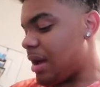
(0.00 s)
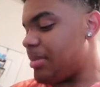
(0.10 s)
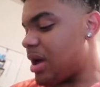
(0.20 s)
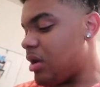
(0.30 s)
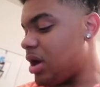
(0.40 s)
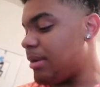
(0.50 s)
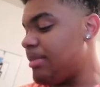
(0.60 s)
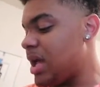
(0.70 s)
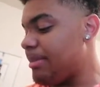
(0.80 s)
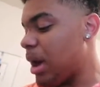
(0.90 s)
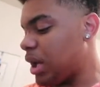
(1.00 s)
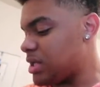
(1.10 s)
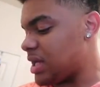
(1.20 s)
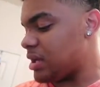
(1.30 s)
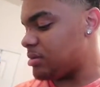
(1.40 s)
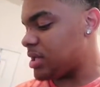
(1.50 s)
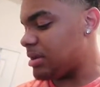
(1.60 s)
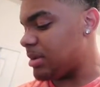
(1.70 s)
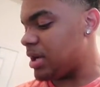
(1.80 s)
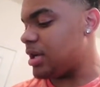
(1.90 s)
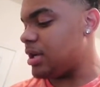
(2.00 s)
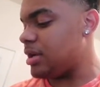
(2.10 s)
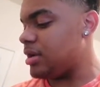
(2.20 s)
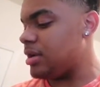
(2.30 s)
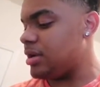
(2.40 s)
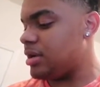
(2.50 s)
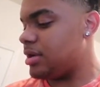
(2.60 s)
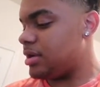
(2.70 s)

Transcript: i be out here big ball so you know what i'm saying man